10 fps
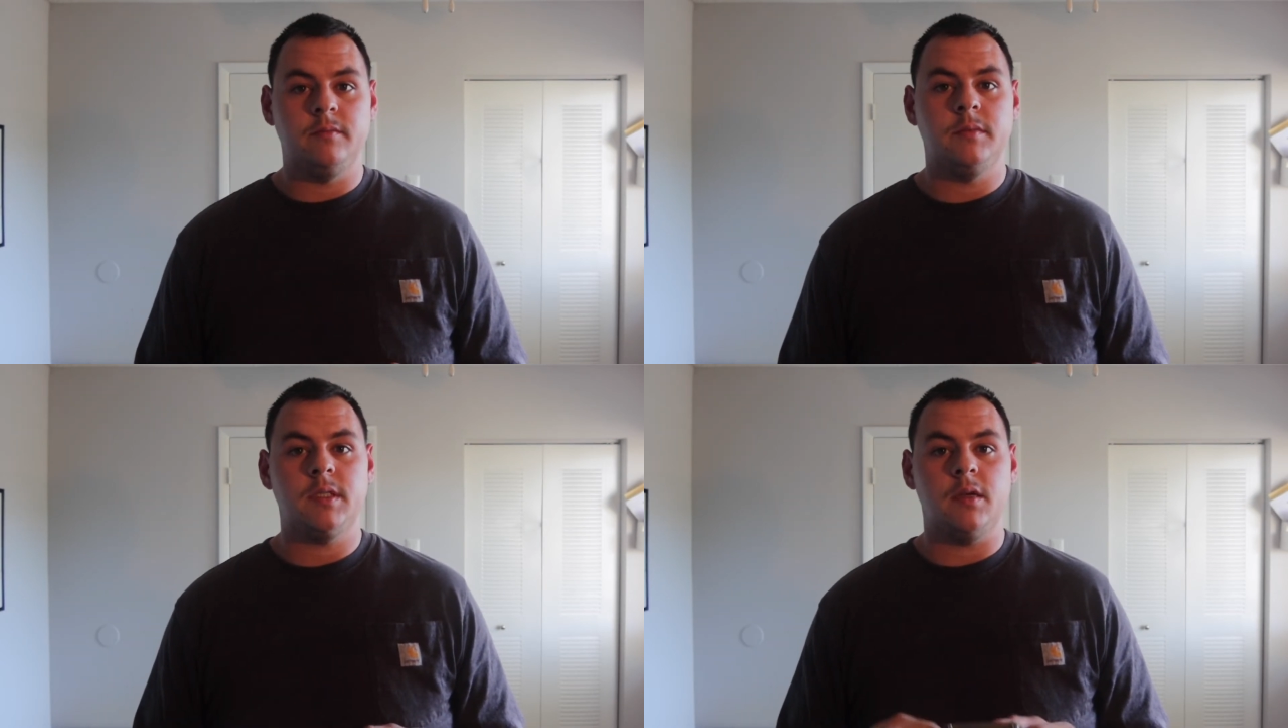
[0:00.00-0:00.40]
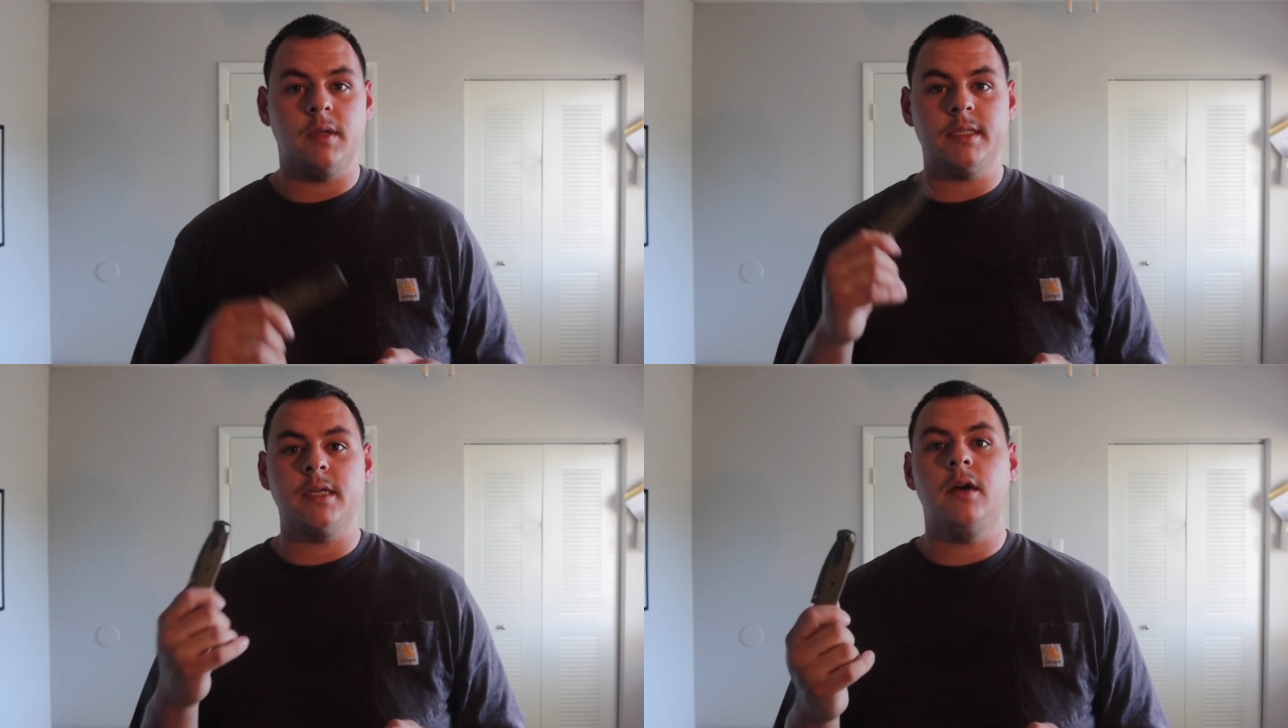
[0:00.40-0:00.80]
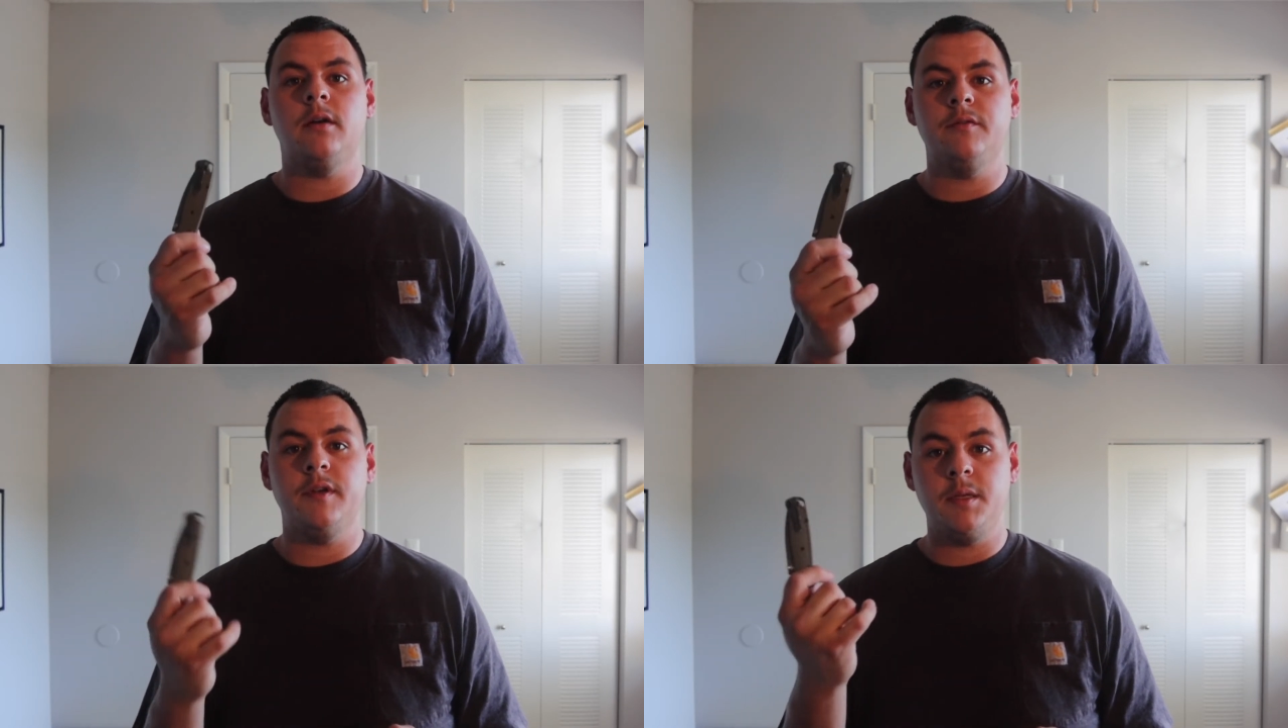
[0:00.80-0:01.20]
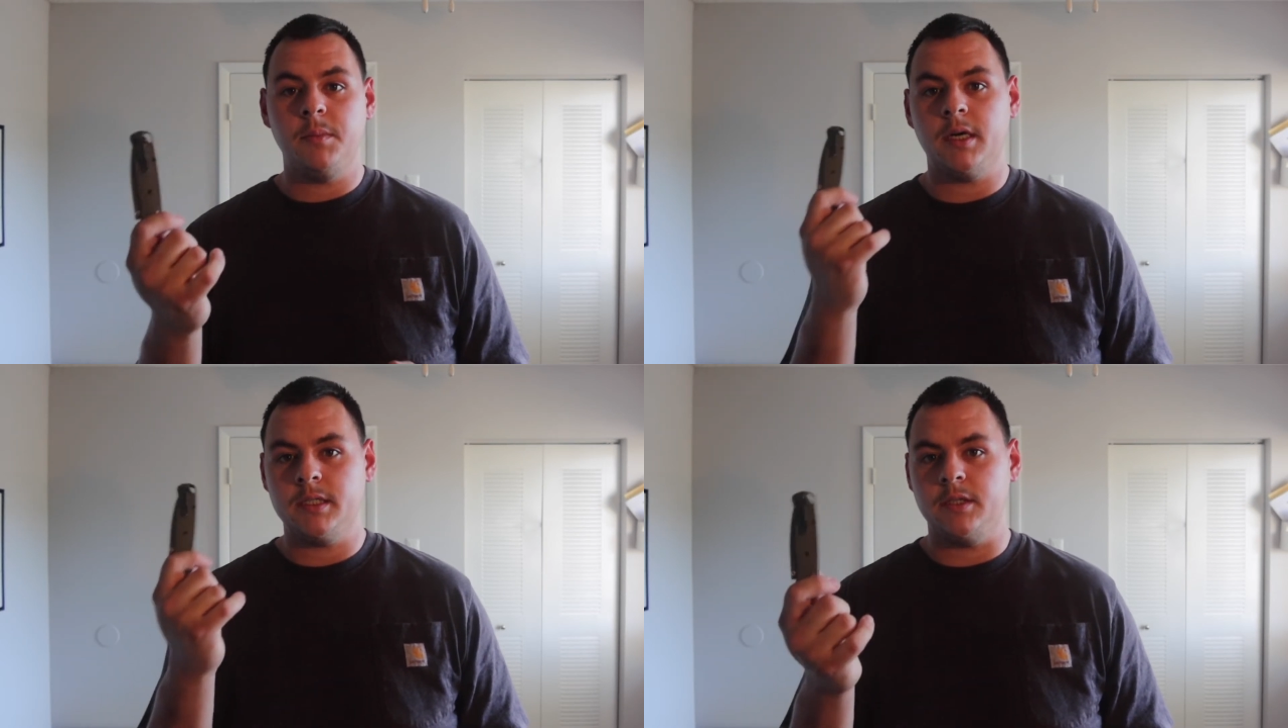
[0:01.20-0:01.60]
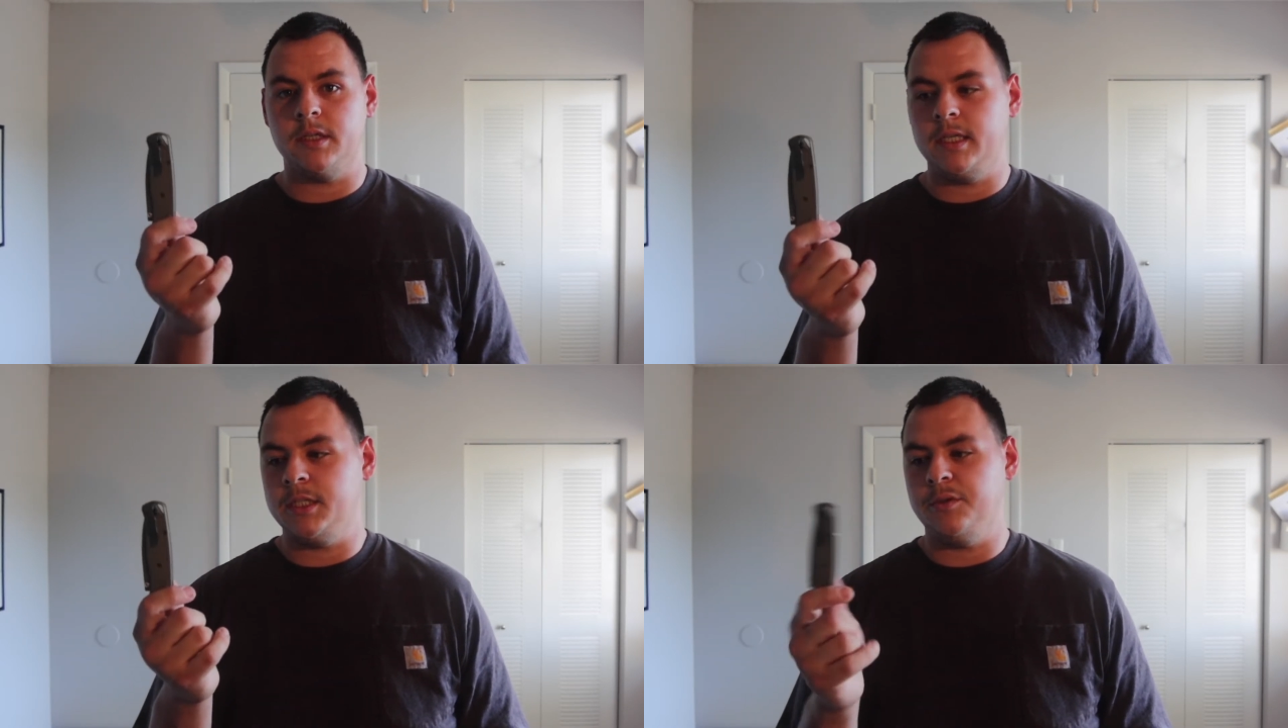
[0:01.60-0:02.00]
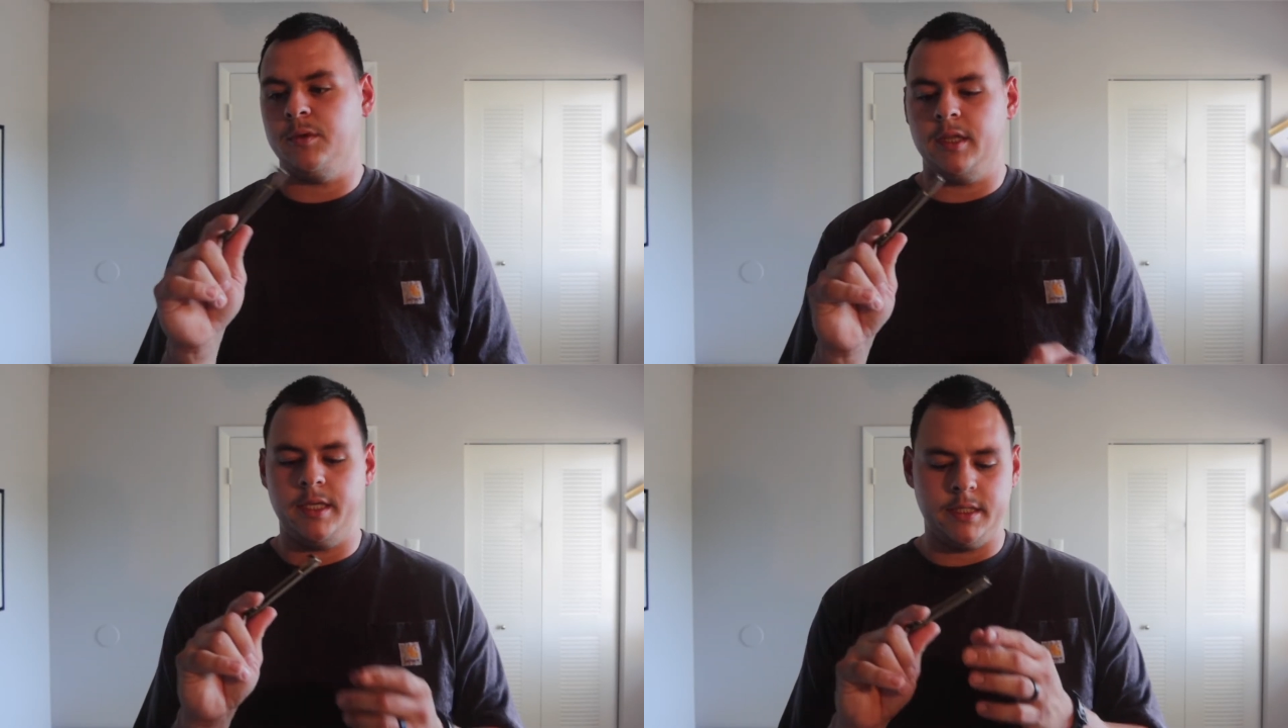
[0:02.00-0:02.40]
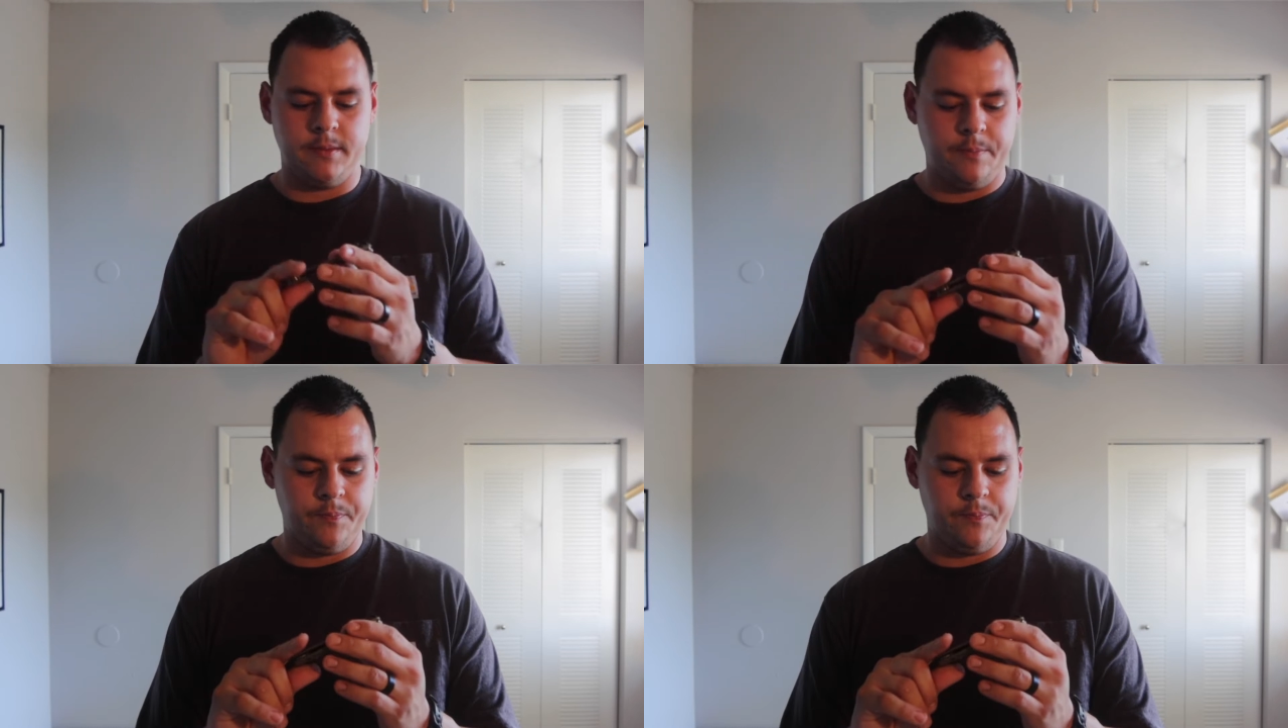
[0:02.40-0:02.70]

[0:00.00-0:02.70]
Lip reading: So less than 150 bucks, you can get you one of these.